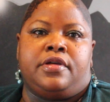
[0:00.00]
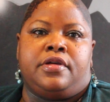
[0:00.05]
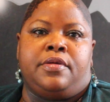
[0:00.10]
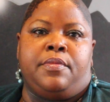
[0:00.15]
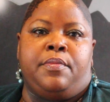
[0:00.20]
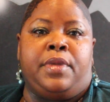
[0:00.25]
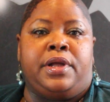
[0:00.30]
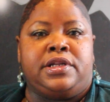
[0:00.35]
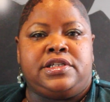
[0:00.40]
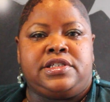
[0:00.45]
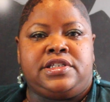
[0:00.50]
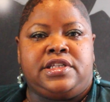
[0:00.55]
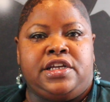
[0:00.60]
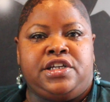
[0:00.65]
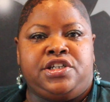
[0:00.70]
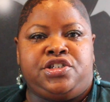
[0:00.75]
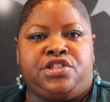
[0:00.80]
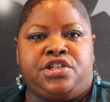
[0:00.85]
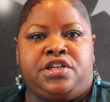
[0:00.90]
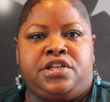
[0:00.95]

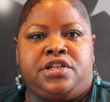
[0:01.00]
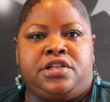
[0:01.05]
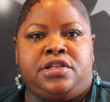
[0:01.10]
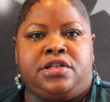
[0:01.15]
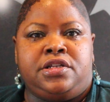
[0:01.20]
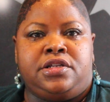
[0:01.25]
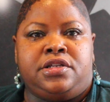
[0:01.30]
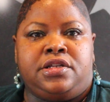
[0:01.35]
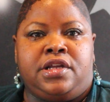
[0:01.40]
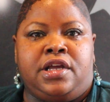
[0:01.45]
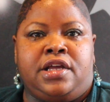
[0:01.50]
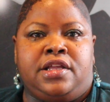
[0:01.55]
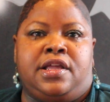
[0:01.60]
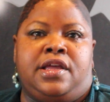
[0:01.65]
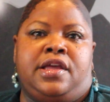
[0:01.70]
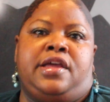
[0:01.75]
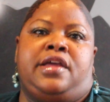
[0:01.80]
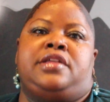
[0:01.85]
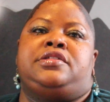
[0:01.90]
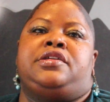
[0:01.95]
molestation at the
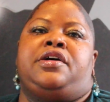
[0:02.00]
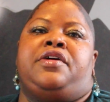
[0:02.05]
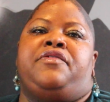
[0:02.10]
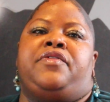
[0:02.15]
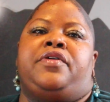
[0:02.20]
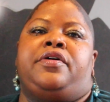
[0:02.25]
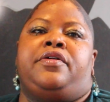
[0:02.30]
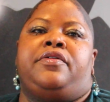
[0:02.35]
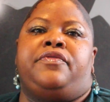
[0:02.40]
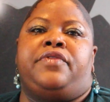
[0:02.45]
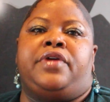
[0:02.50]
hands of a